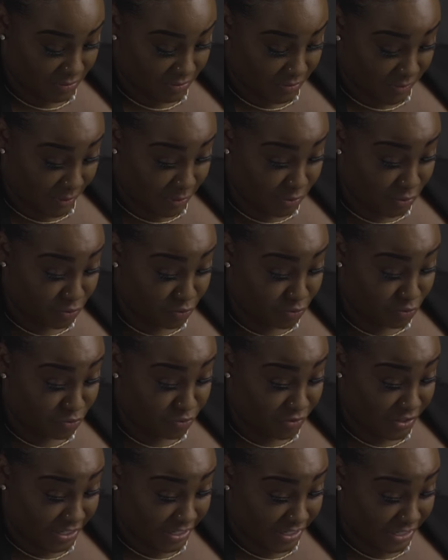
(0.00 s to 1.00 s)
That was
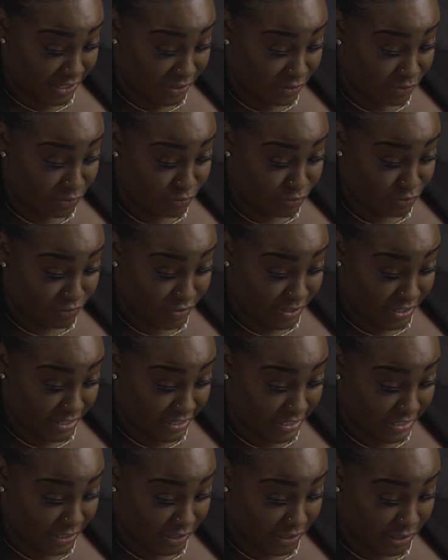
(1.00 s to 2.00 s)
really,
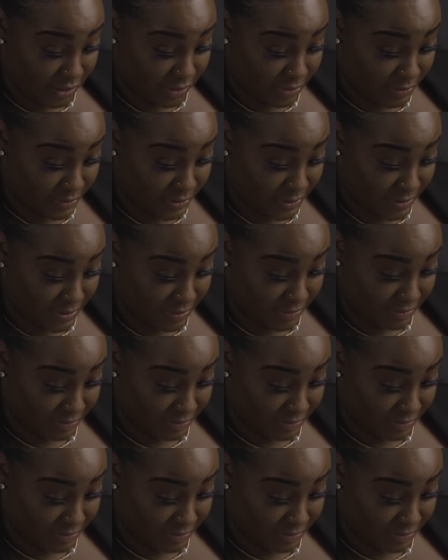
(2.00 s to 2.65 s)
really close.